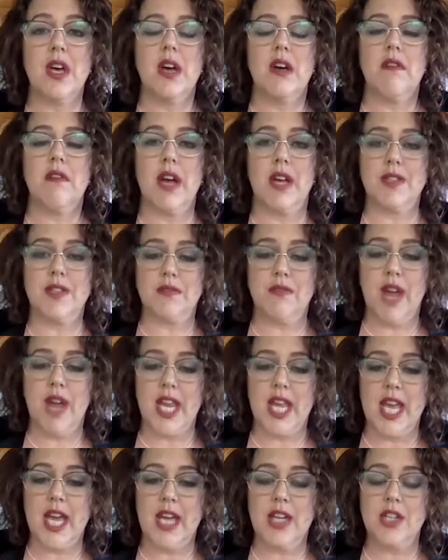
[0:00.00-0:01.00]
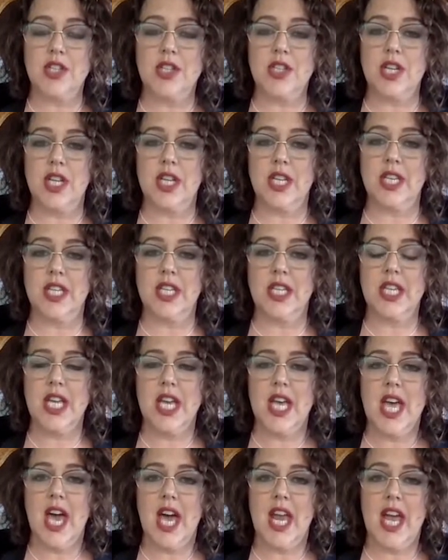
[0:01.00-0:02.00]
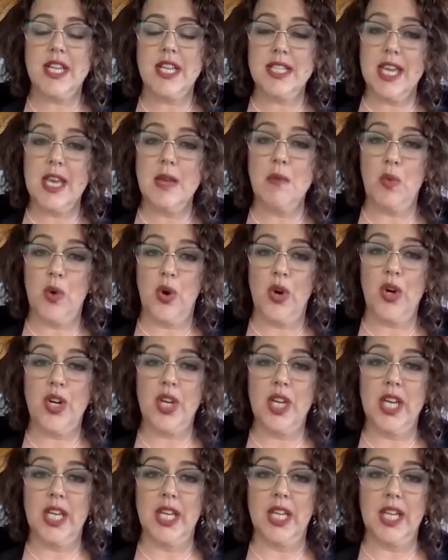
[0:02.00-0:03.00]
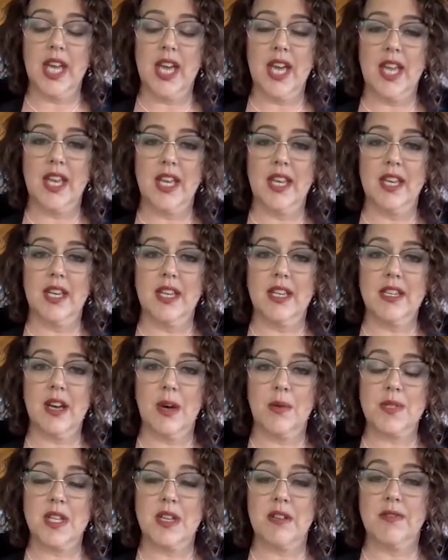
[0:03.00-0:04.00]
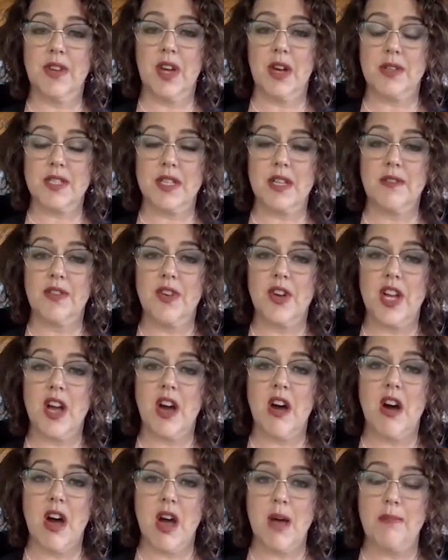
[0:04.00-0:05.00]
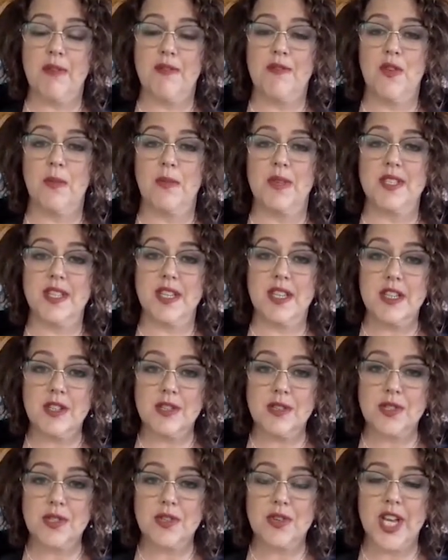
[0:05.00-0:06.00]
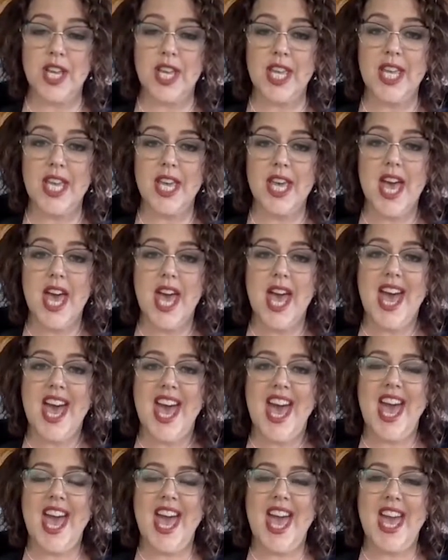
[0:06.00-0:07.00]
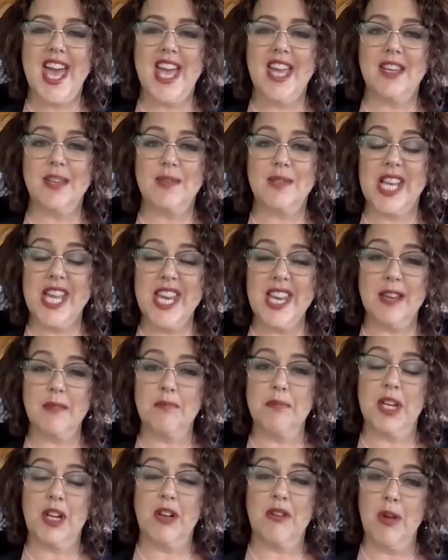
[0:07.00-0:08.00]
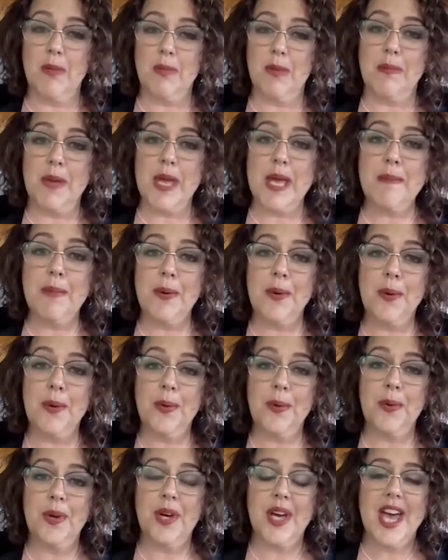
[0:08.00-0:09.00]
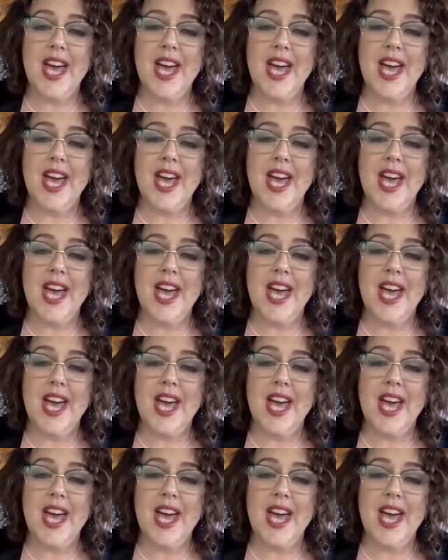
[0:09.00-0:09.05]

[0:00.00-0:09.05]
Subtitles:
rounds of radiation. I had to keep working, and I was in a very high performance industry, and I was leading a big group of people,